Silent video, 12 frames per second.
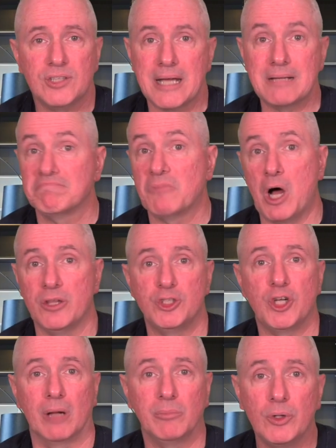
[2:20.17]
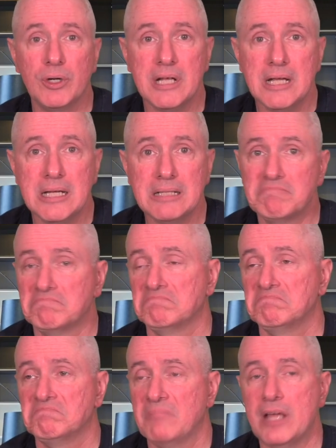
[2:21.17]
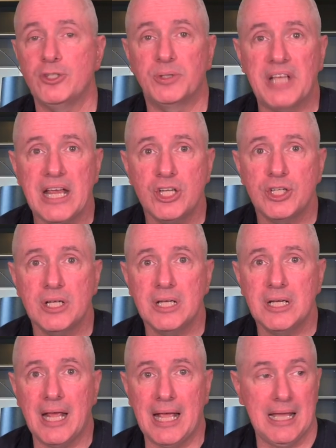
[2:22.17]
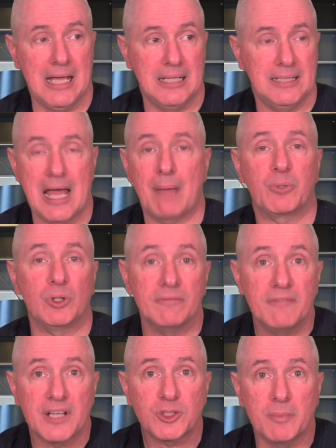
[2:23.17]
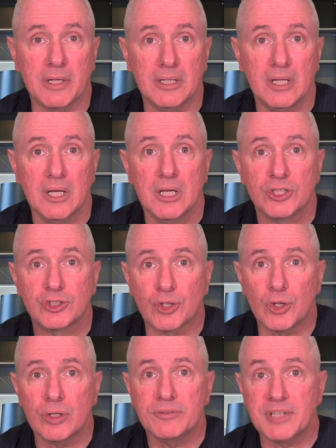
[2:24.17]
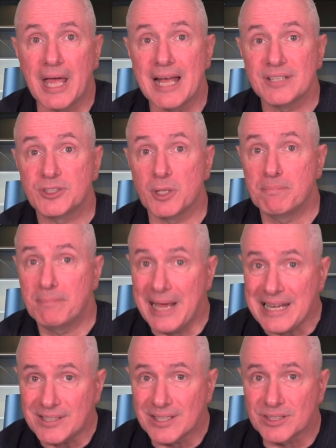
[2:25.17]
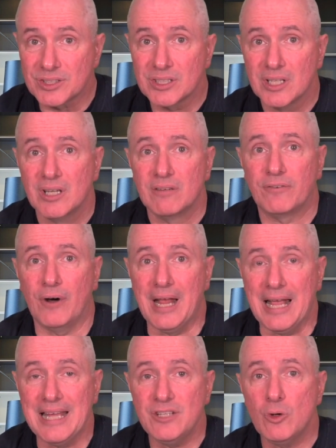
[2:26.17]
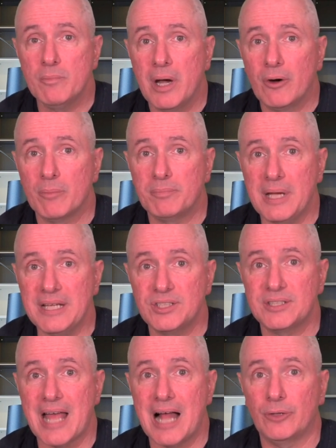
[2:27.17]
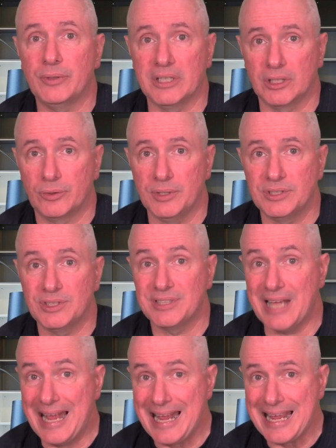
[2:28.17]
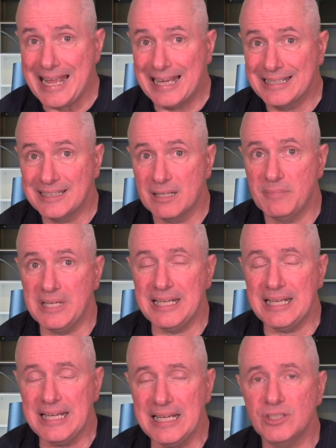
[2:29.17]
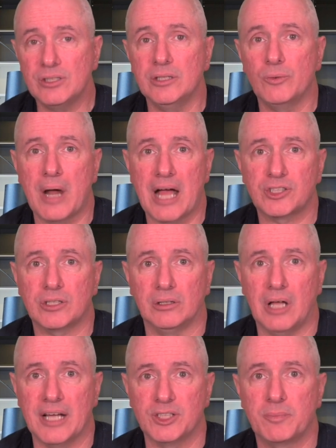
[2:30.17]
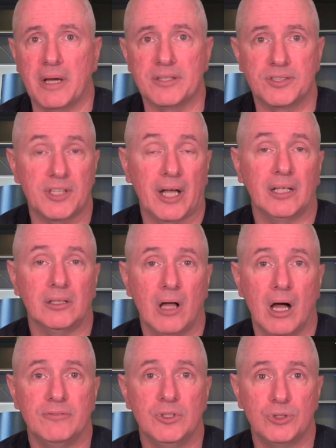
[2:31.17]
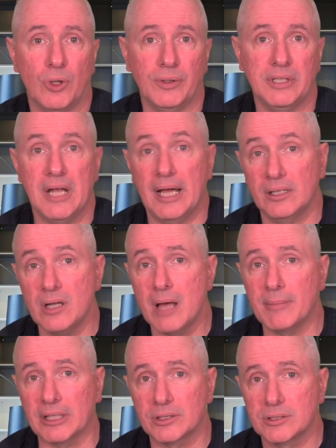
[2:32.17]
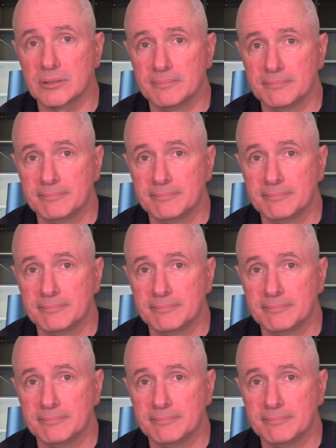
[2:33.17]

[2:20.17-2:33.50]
like on-the-job learning, education, and capital investment serves as the basis for annual merit-based salary increases and can be easily rationalized by the second law of Newtonian economics.